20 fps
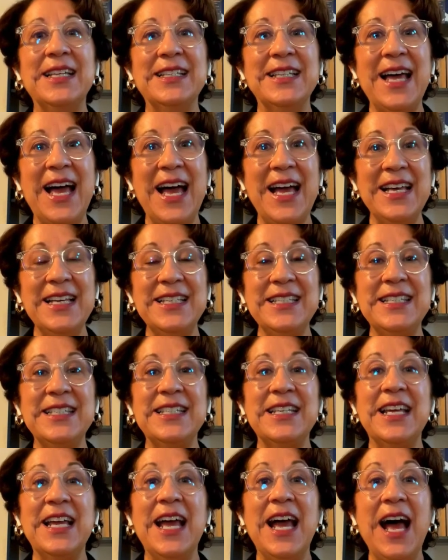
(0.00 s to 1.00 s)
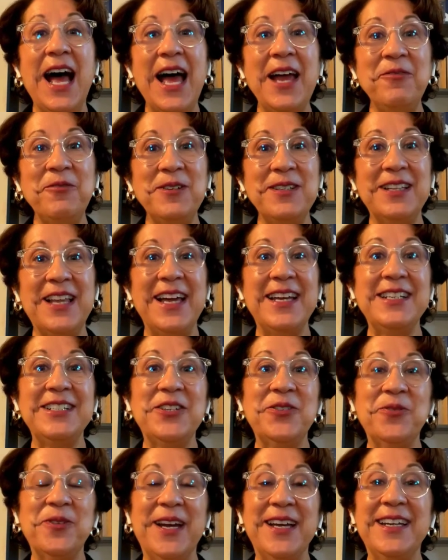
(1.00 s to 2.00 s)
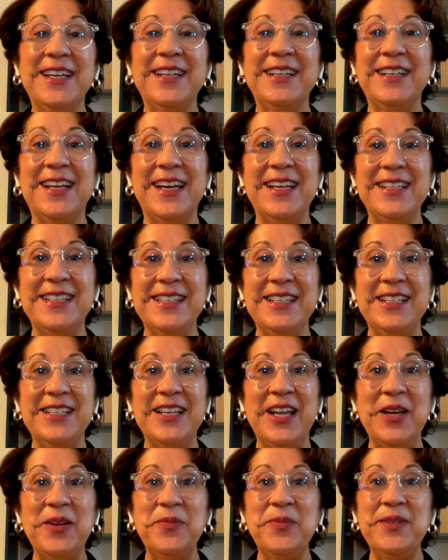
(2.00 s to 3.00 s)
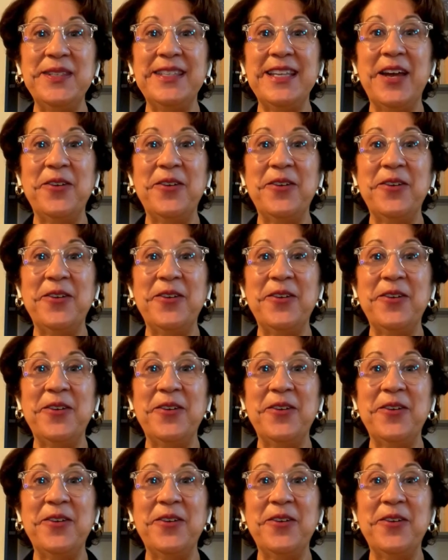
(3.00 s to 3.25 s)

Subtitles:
Last, I would like to recognize clubs